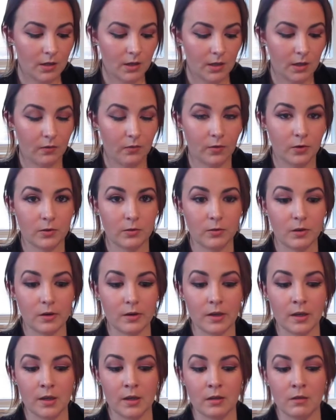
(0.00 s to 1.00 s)
if you're
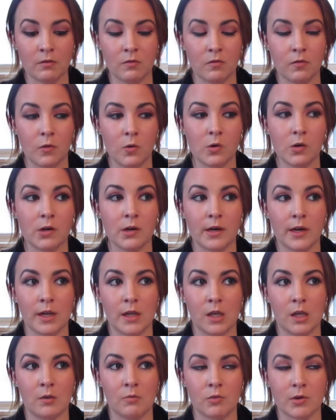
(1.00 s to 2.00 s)
looking for
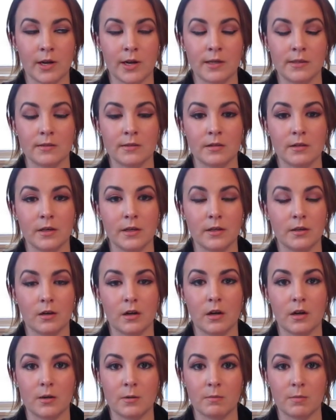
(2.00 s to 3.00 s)
a bronzer and you're
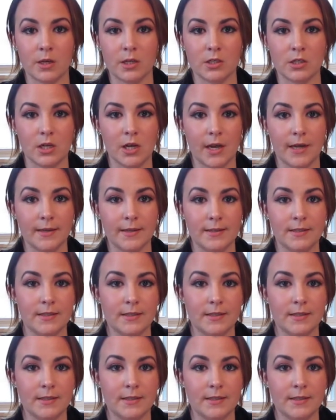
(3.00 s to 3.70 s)
on a budget, I